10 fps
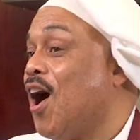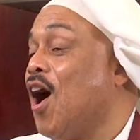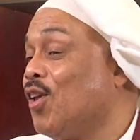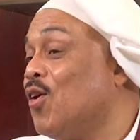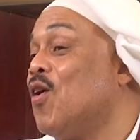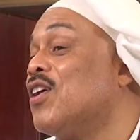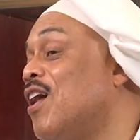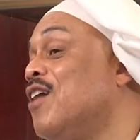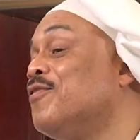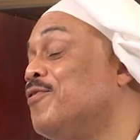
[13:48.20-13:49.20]

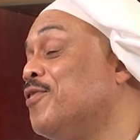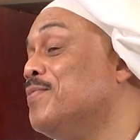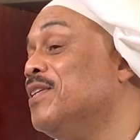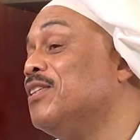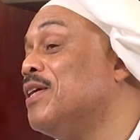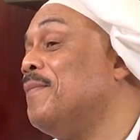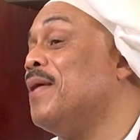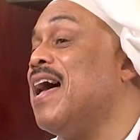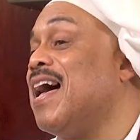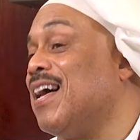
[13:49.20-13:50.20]
along unfamiliar
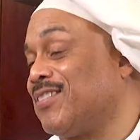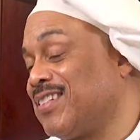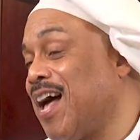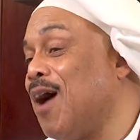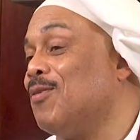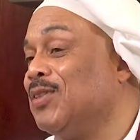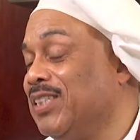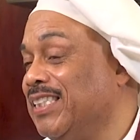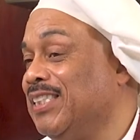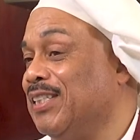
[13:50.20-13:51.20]
paths I will
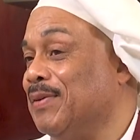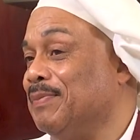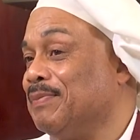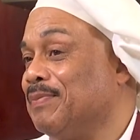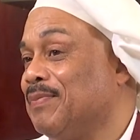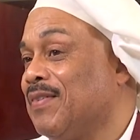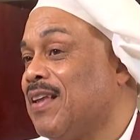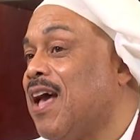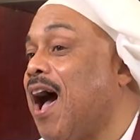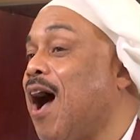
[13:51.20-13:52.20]
lead them.
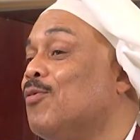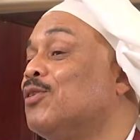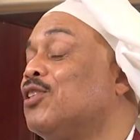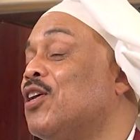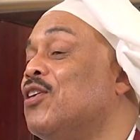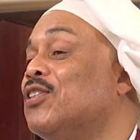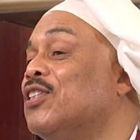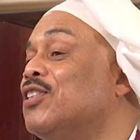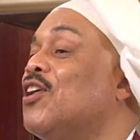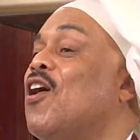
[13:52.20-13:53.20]
I will turn the
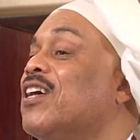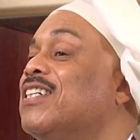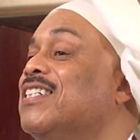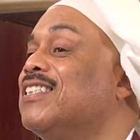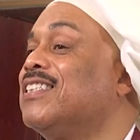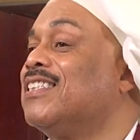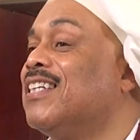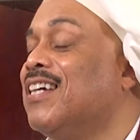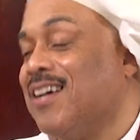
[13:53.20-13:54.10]
darkness